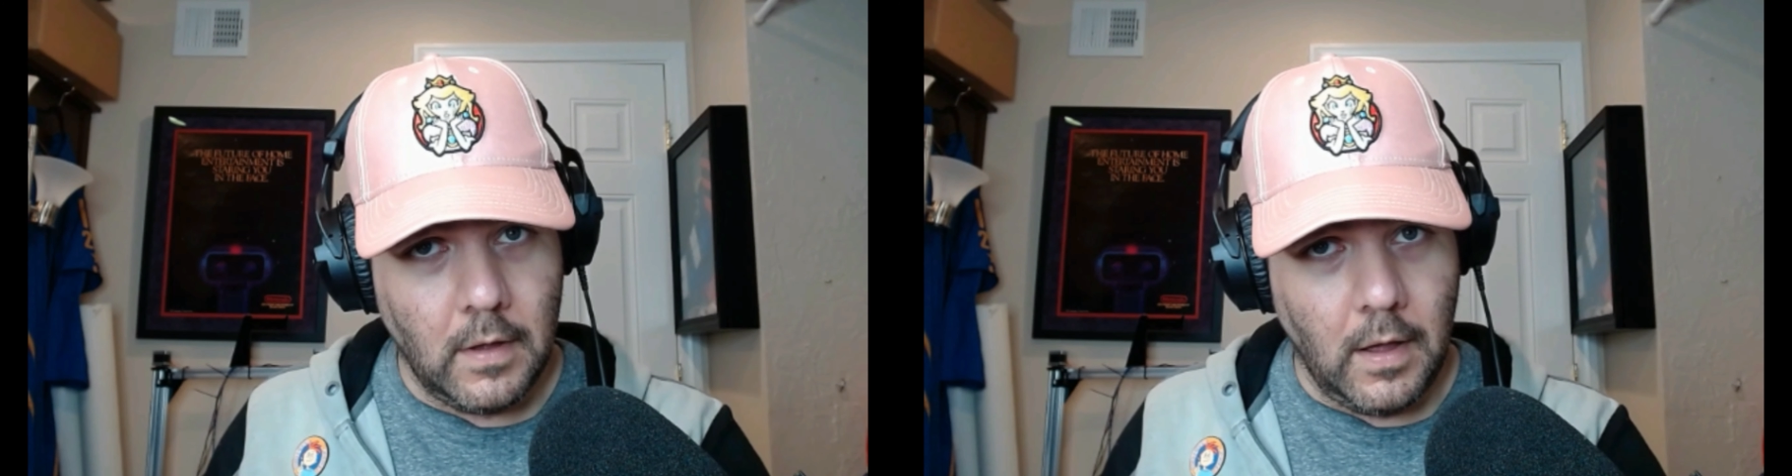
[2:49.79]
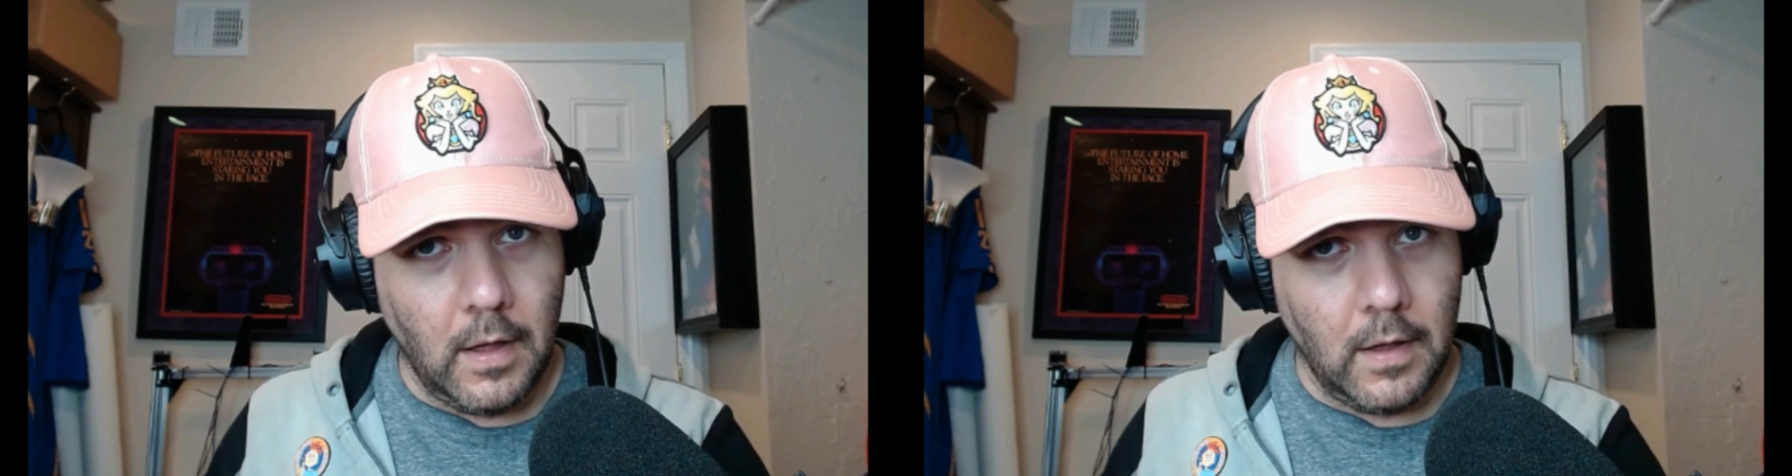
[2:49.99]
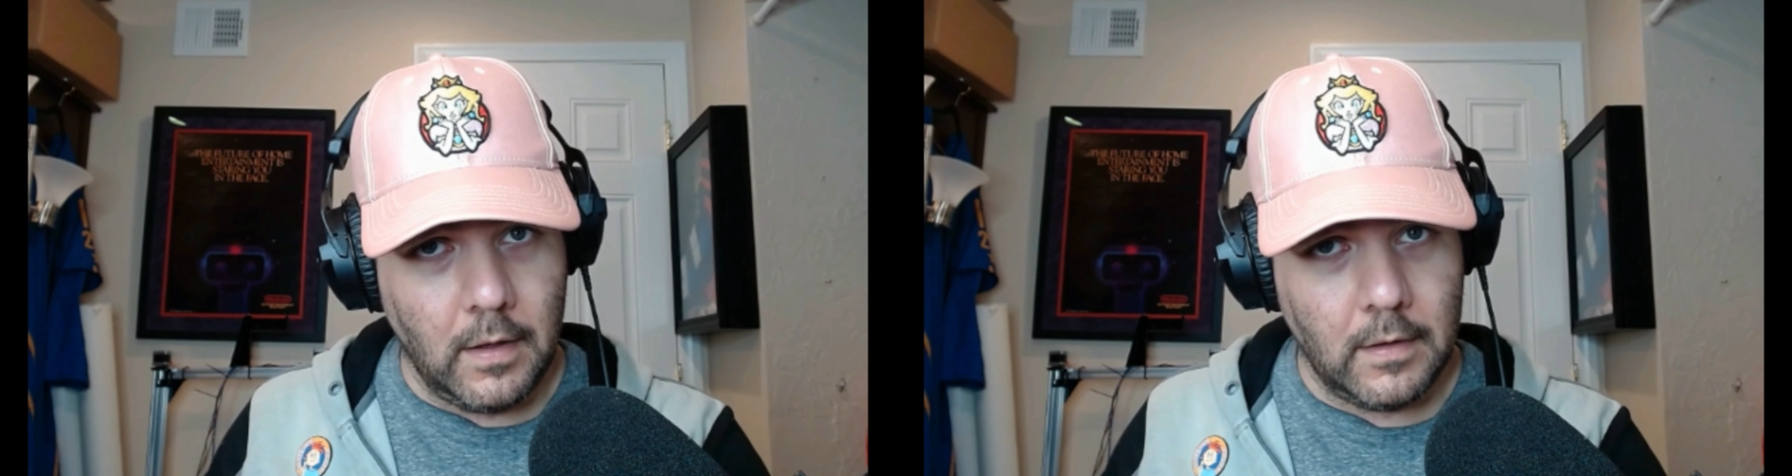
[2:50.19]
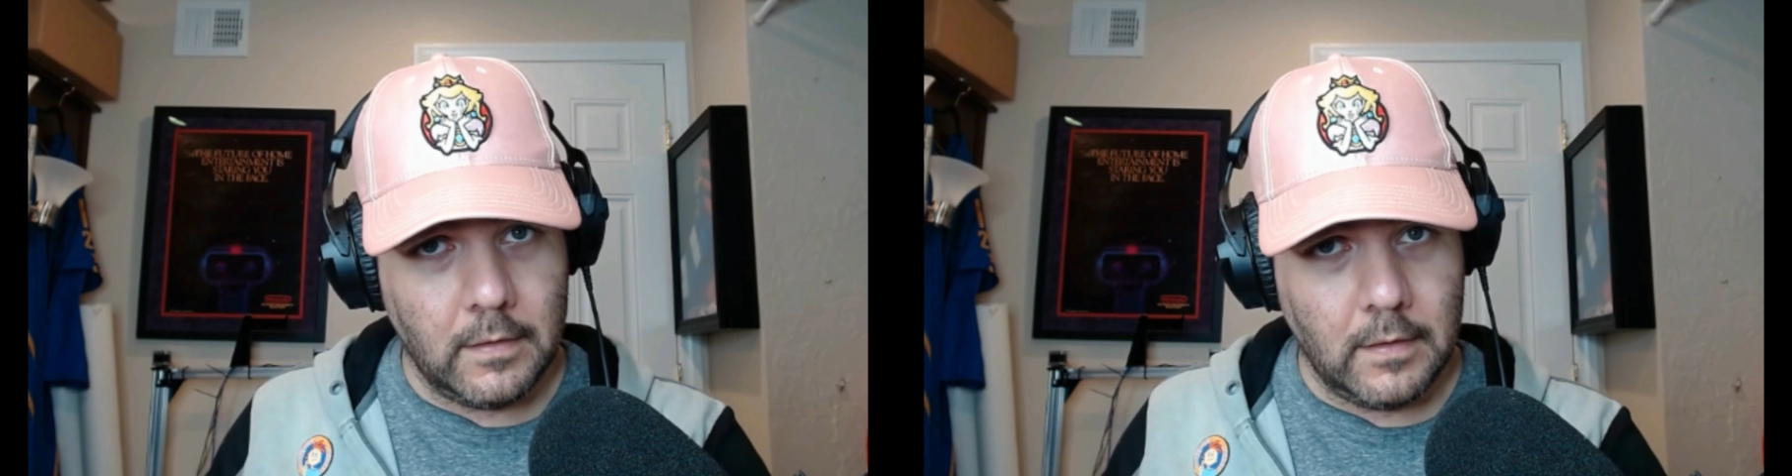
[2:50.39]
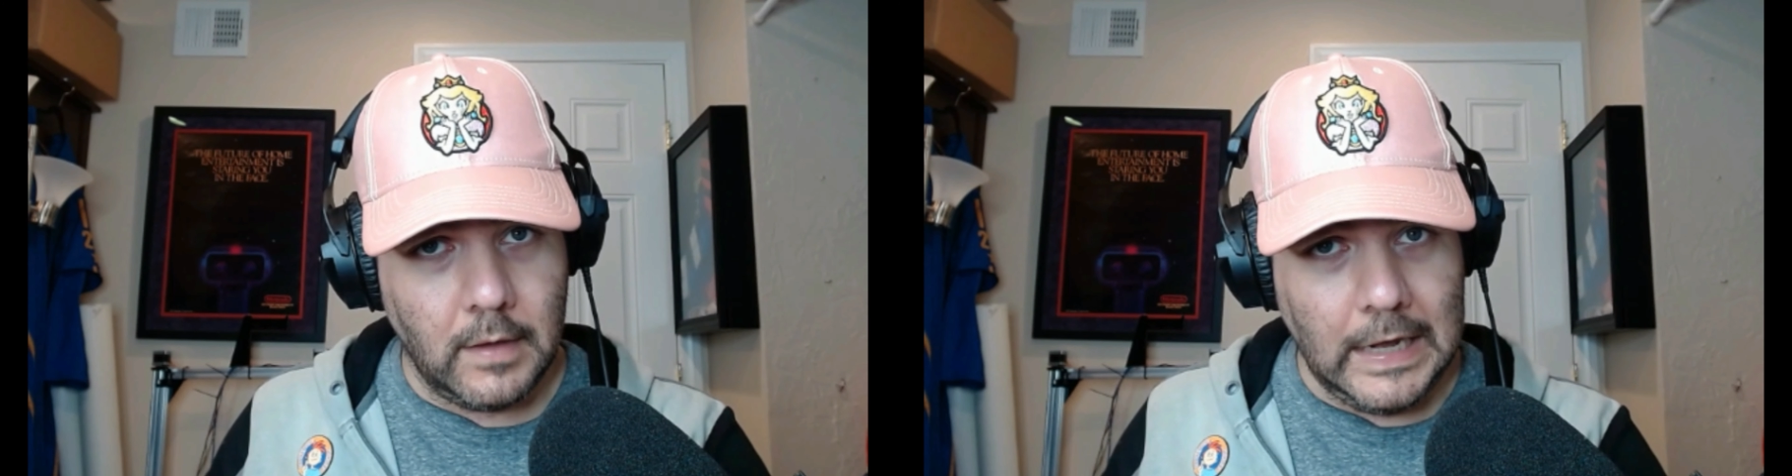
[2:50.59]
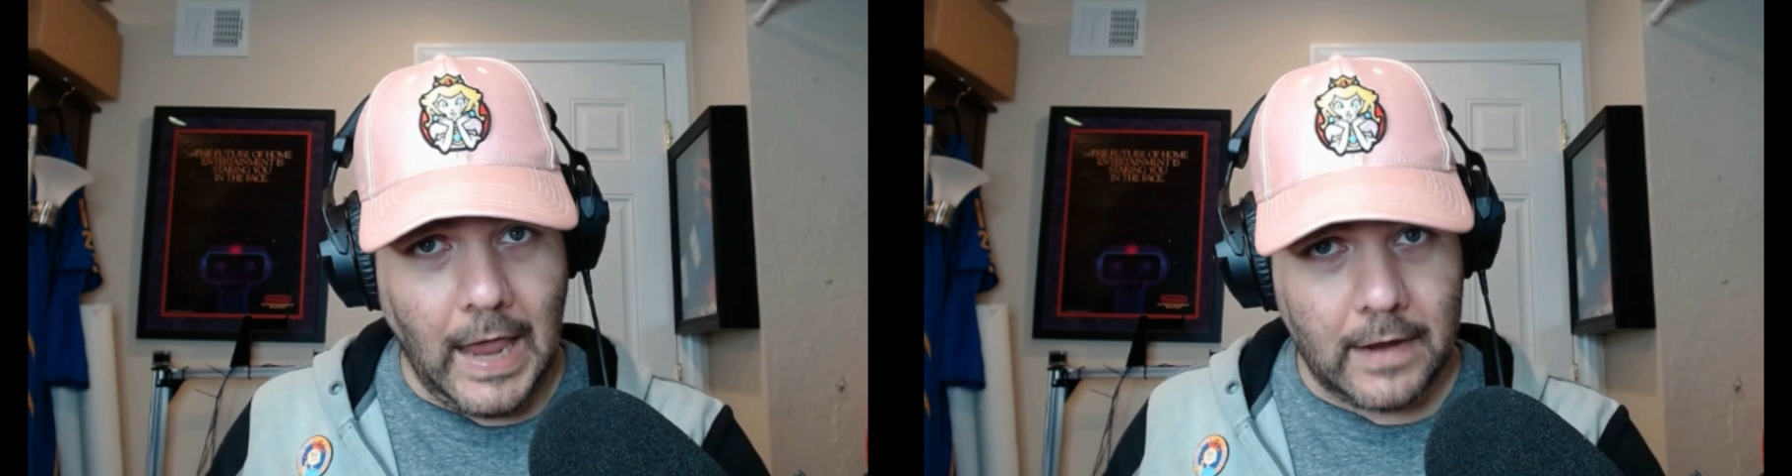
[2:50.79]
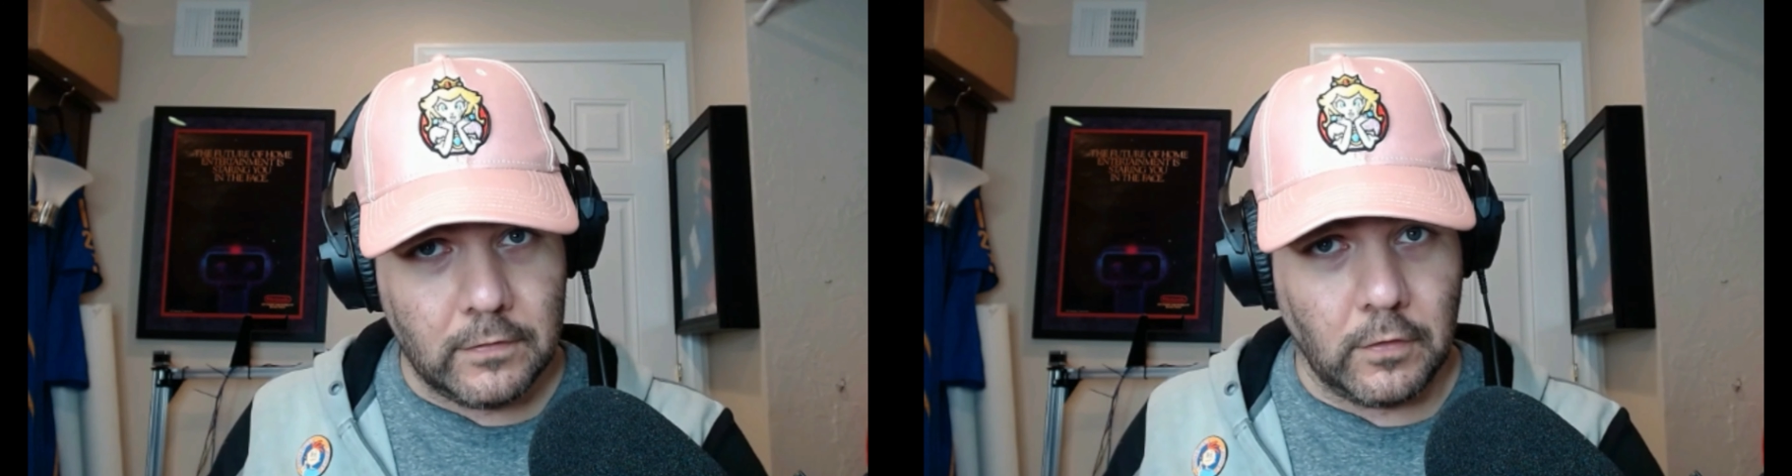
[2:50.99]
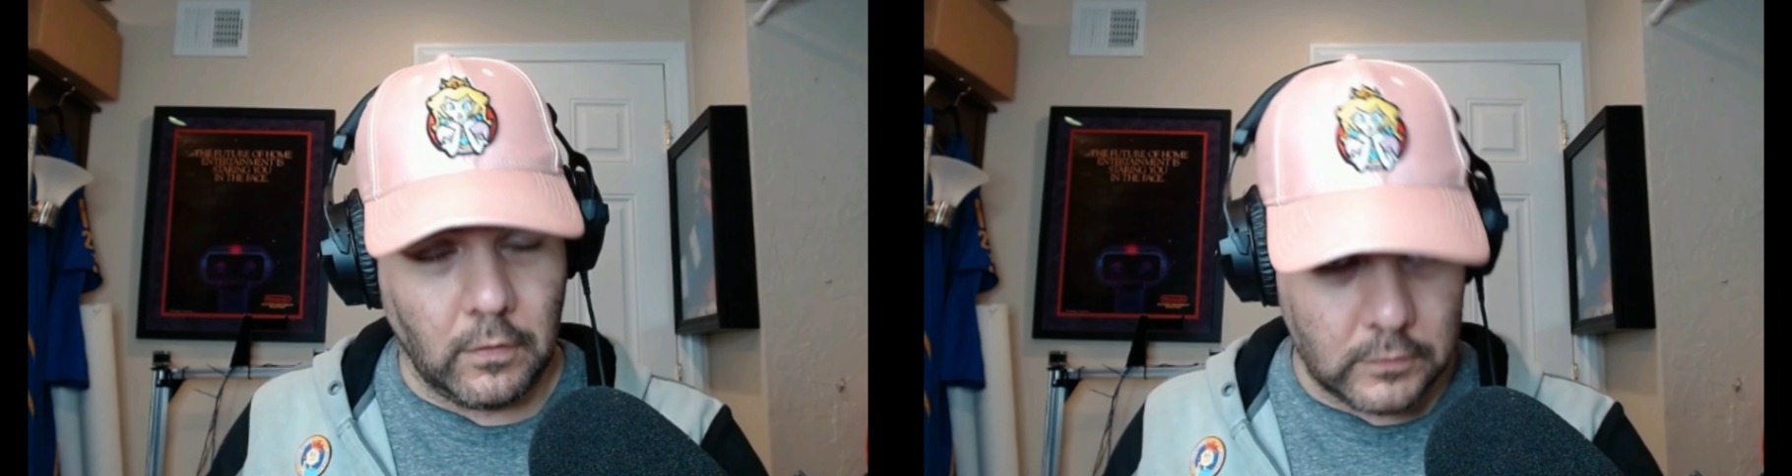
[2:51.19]

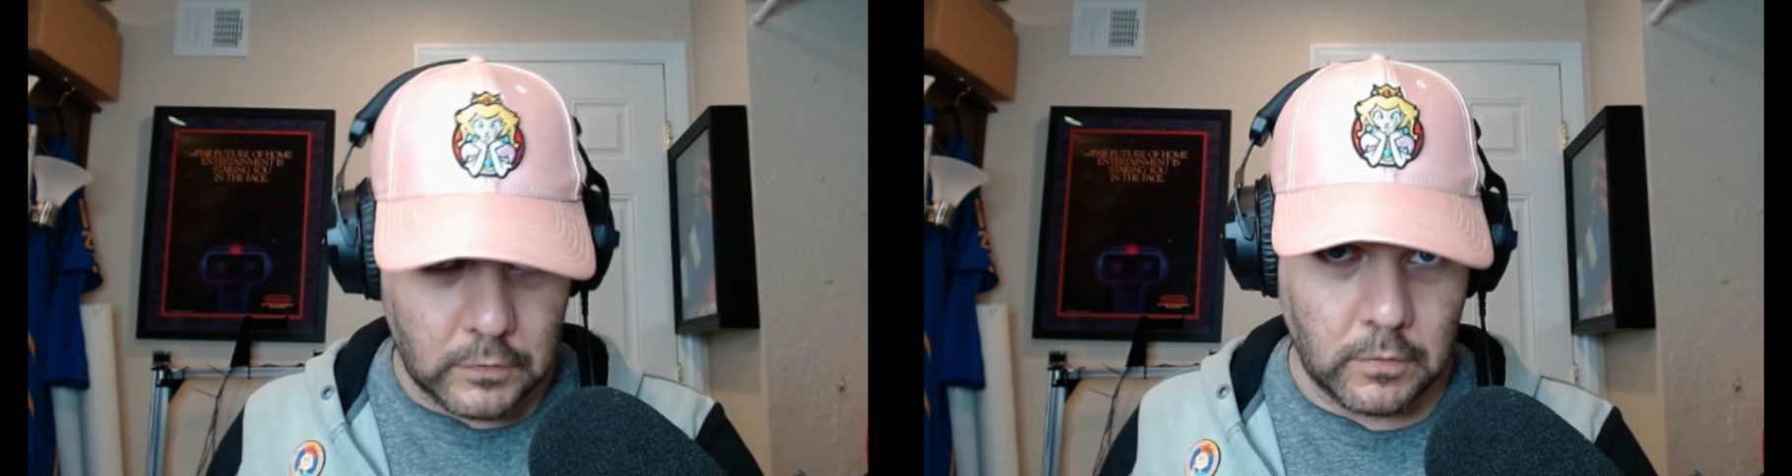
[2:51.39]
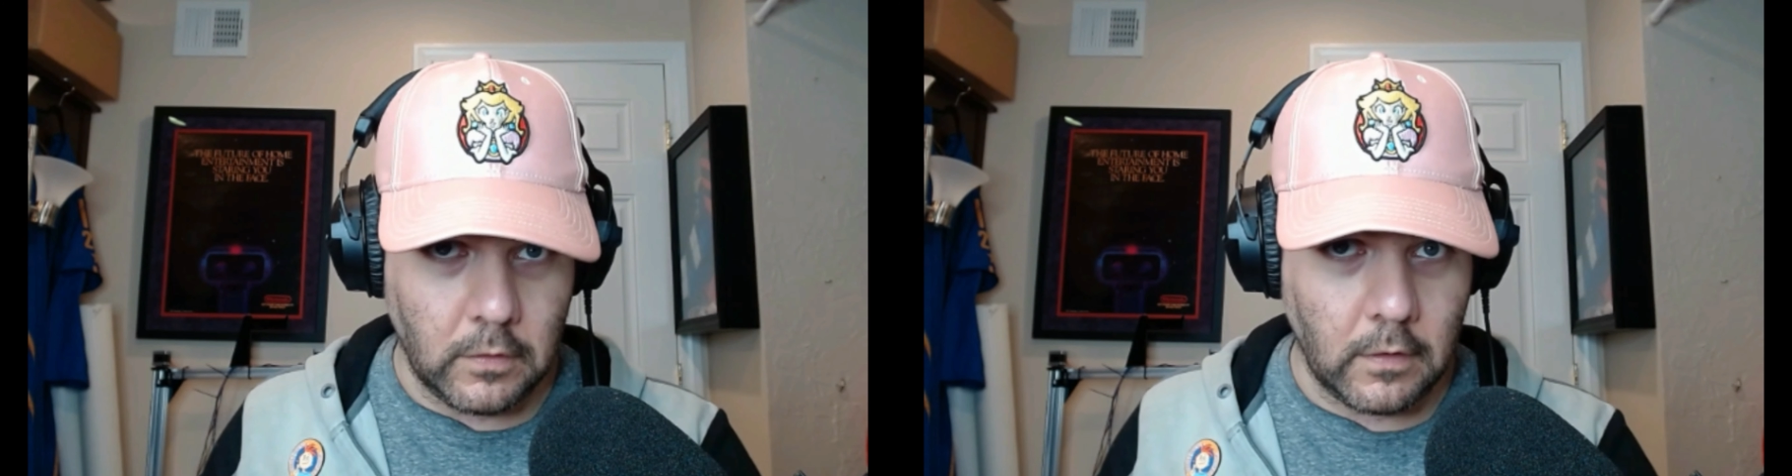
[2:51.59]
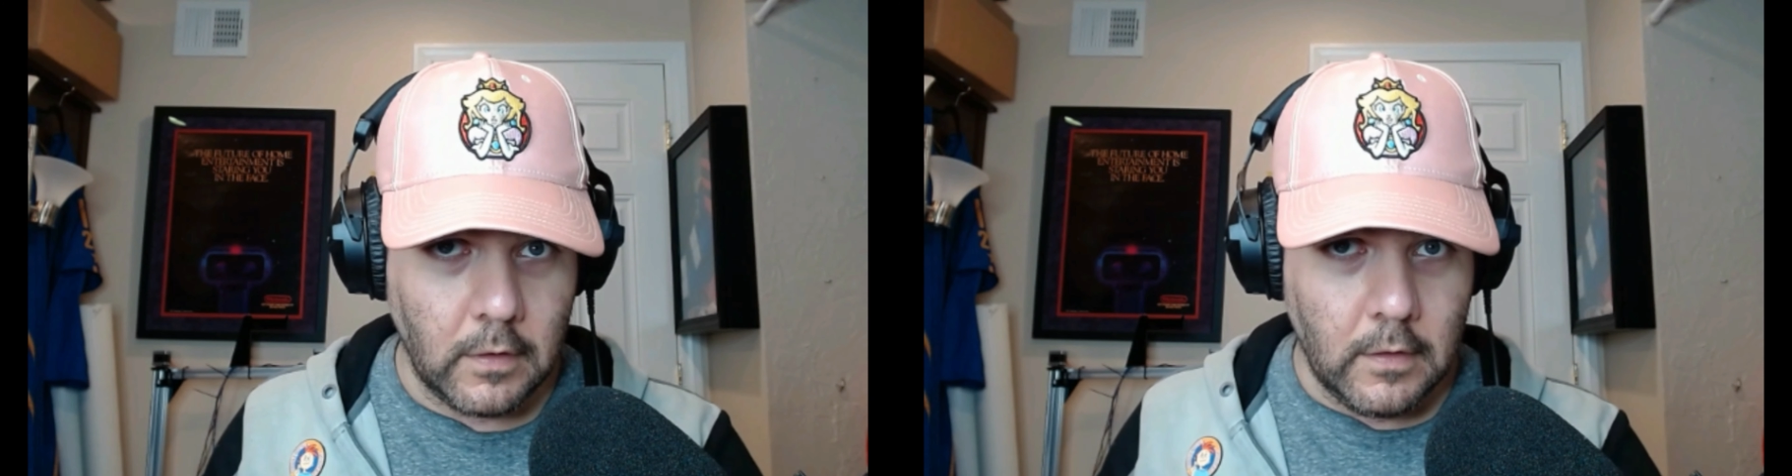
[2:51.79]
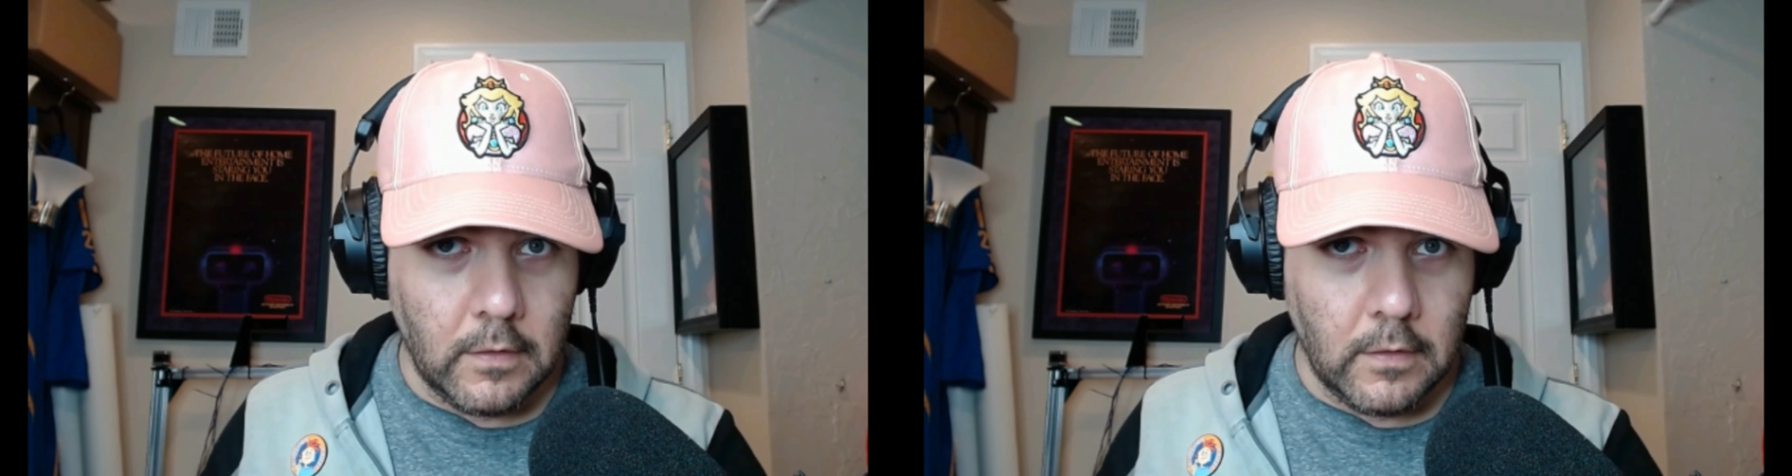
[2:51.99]
tool